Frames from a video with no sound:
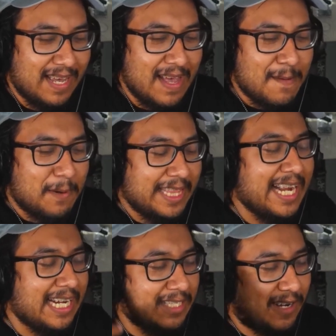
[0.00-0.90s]
Yeah. But
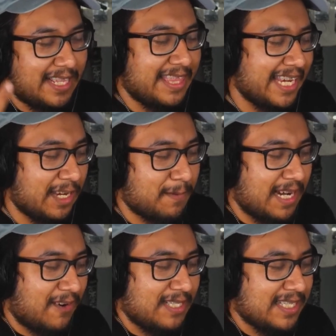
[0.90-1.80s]
then I started thinking about.
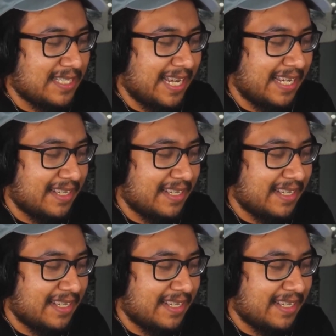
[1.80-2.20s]
it. I was just like,